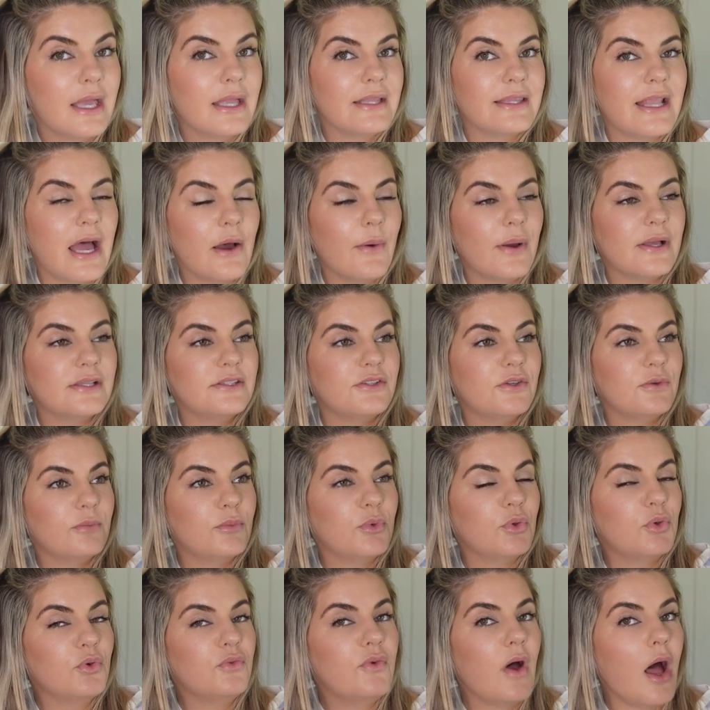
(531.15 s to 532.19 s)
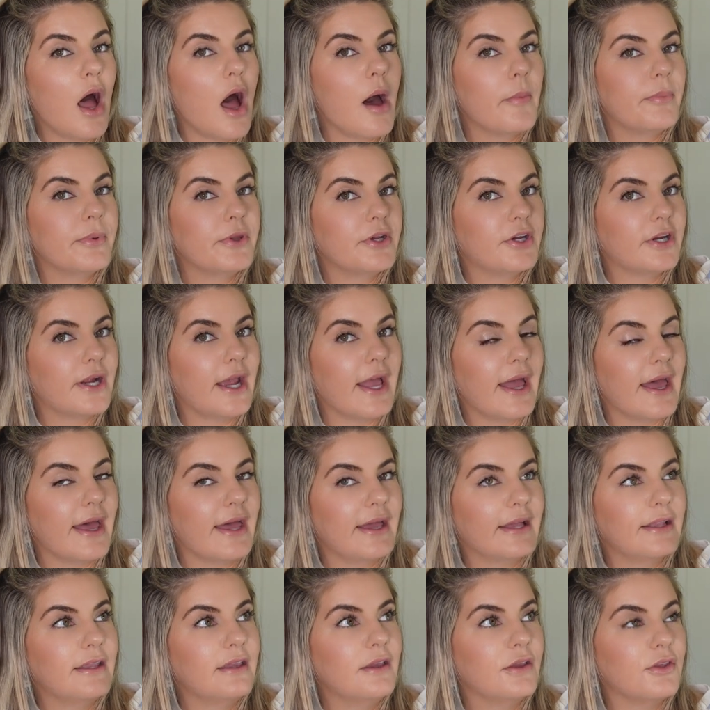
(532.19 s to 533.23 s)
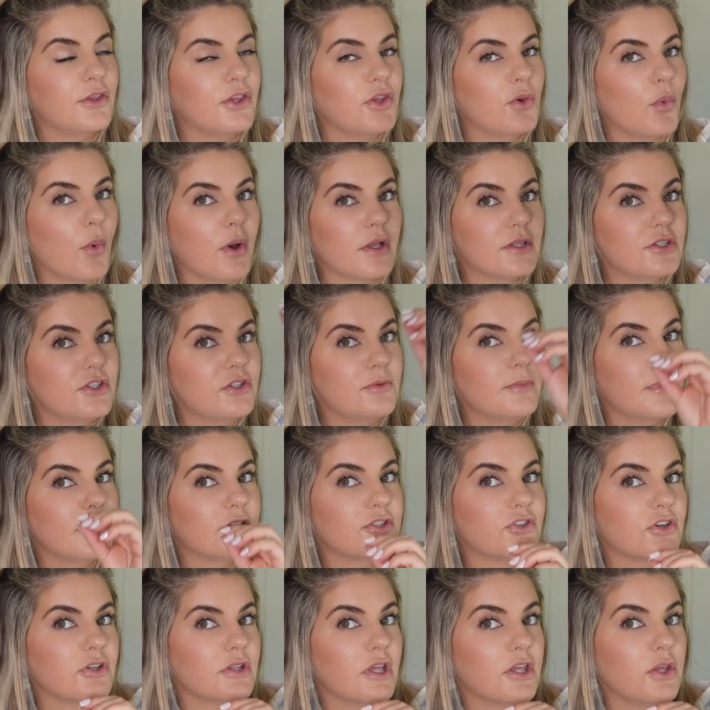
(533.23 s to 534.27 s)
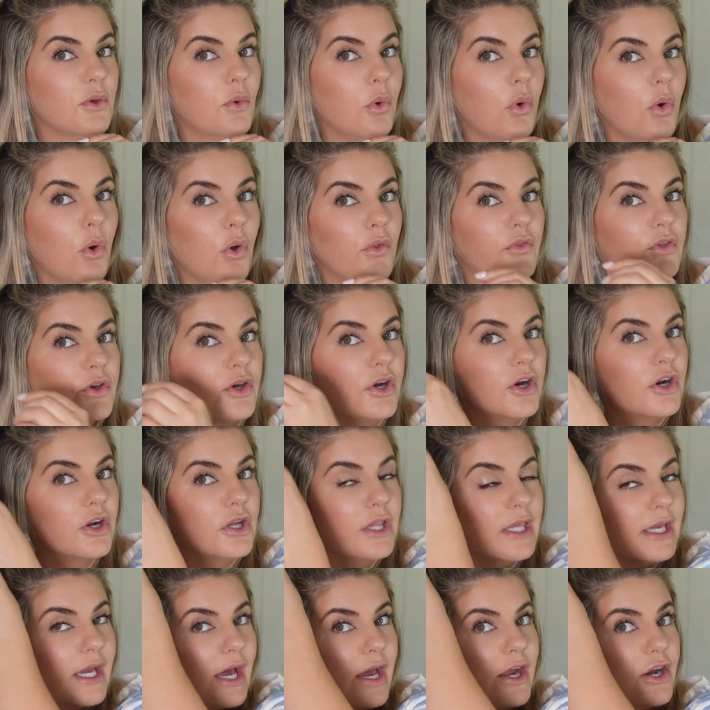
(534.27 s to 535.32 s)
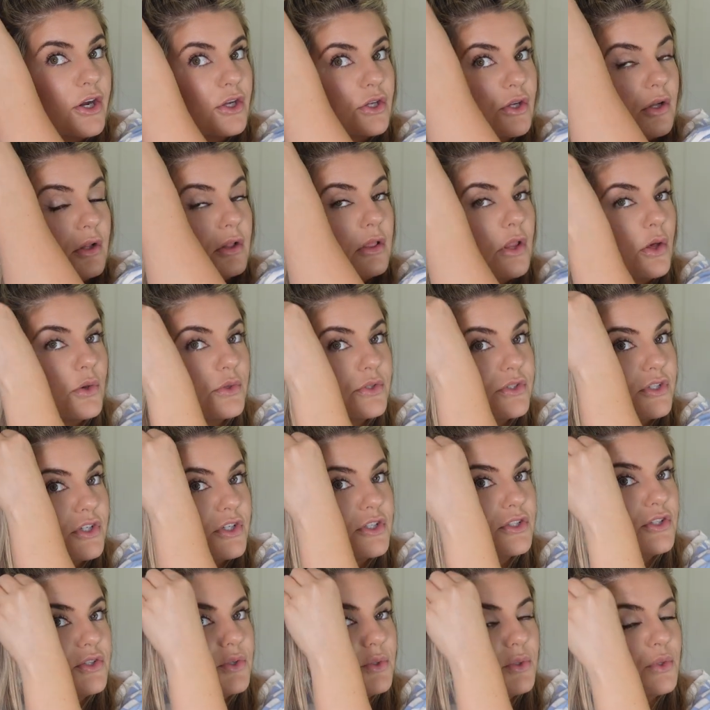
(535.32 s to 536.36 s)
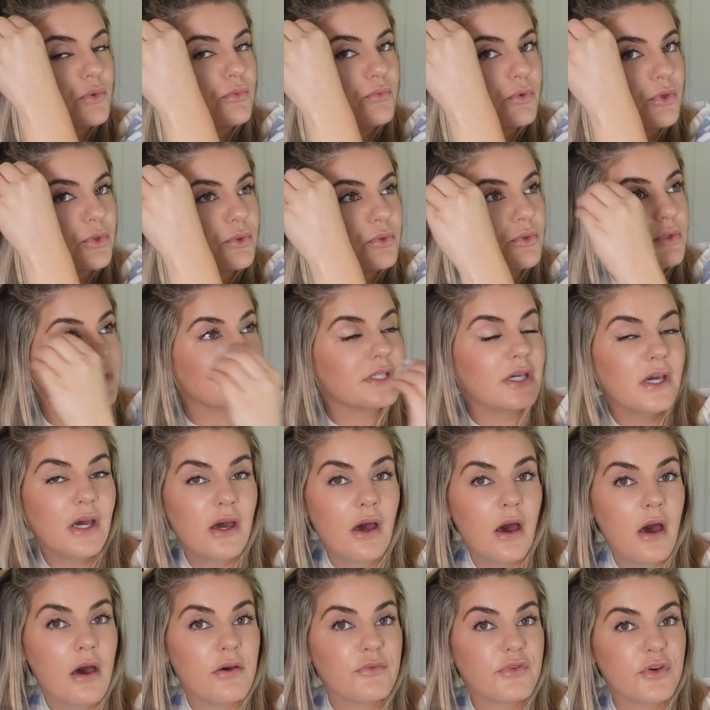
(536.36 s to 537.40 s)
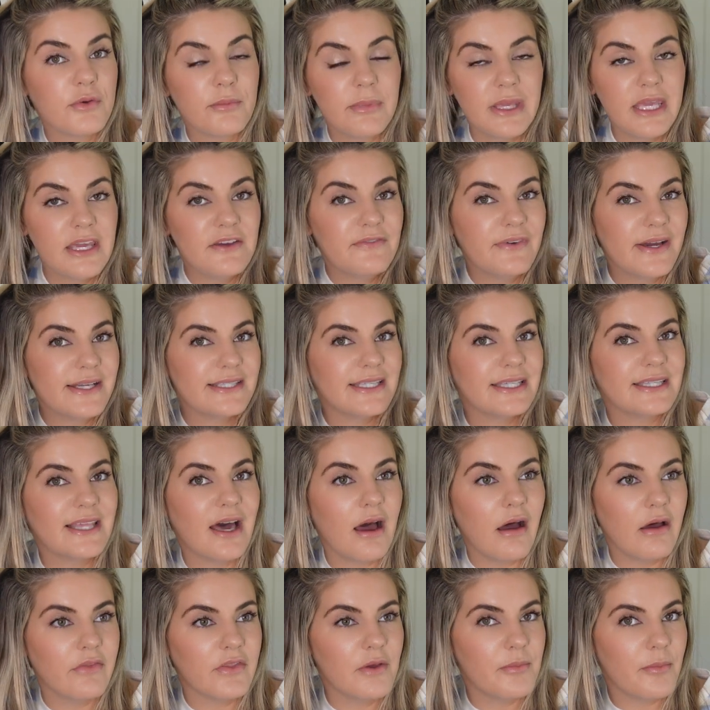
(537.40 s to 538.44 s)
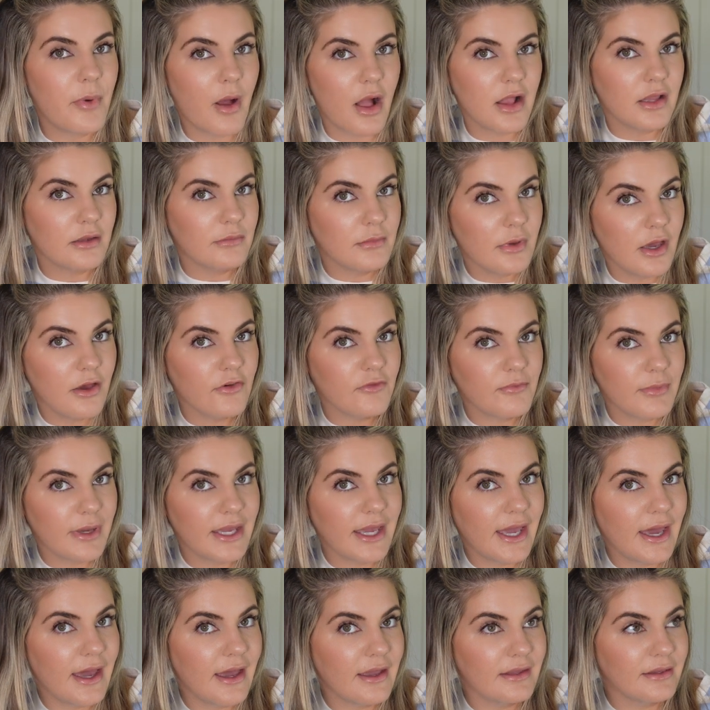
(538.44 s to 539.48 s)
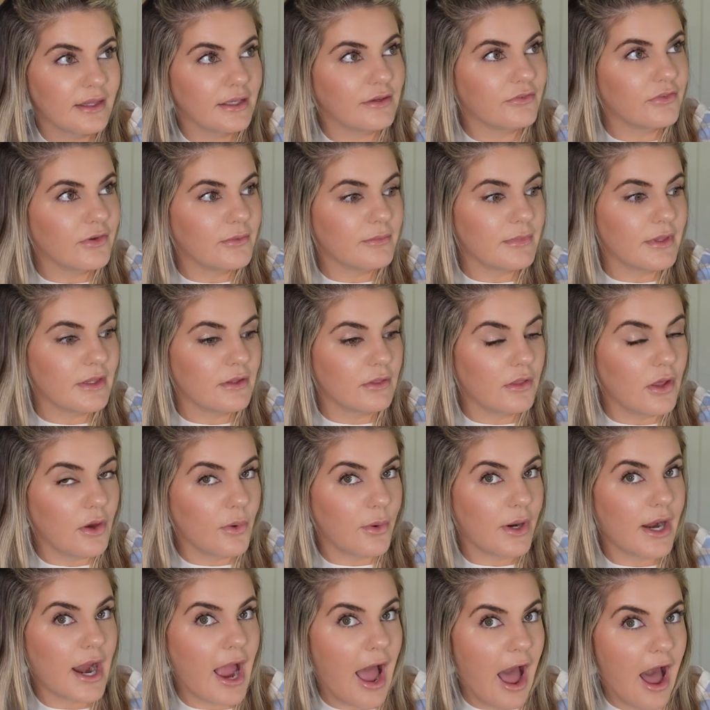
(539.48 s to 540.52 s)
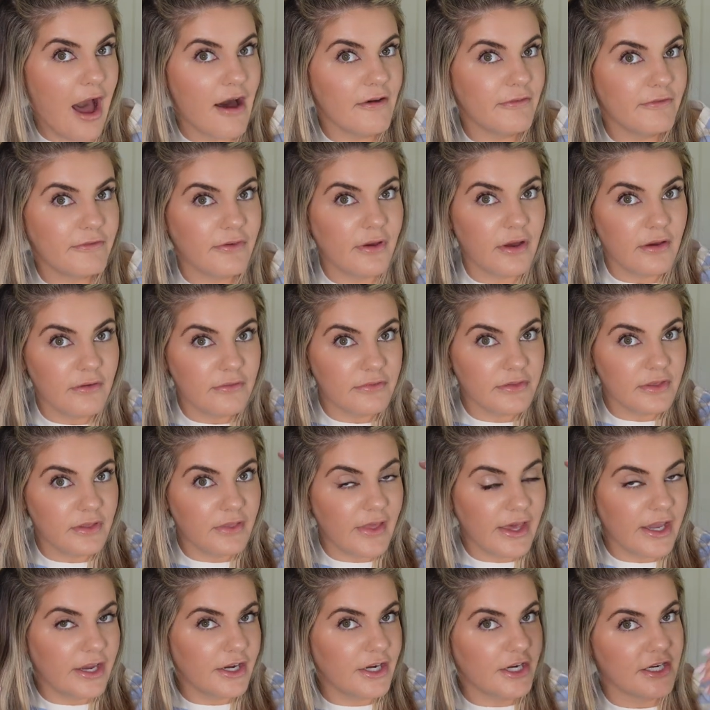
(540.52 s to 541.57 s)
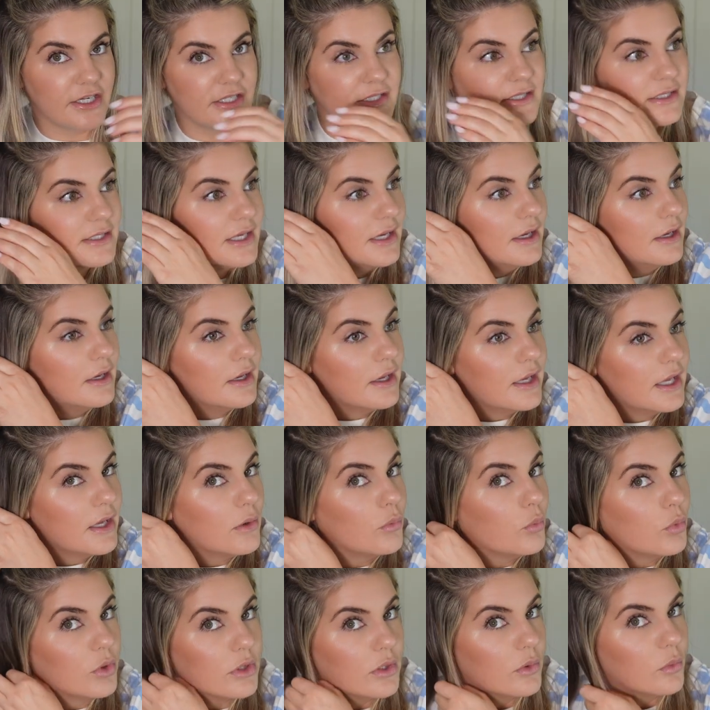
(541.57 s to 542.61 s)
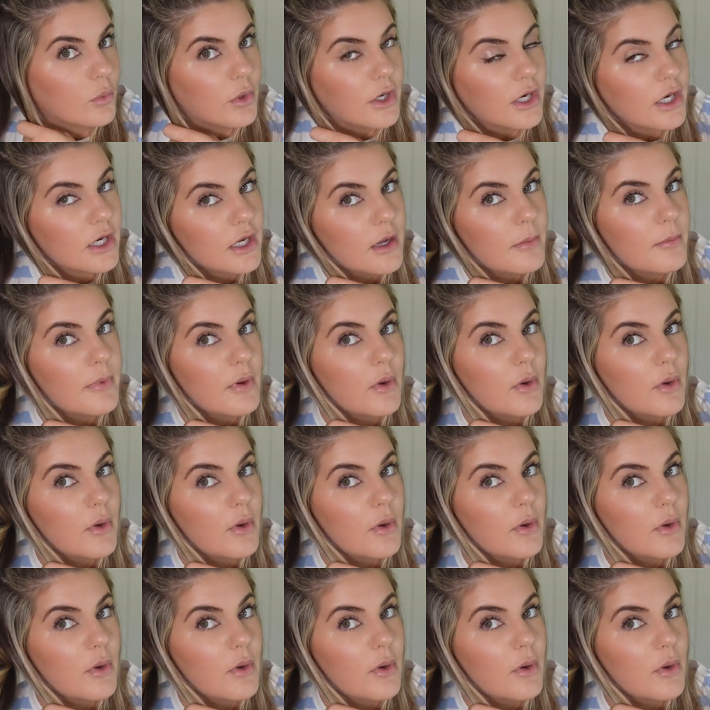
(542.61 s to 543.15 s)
Now, as you move up your head, you want to make sure that you hold the curling iron closer to the root. For me, if I did that on the bottom of my head, like from the lower half of the layers, it wouldn't work.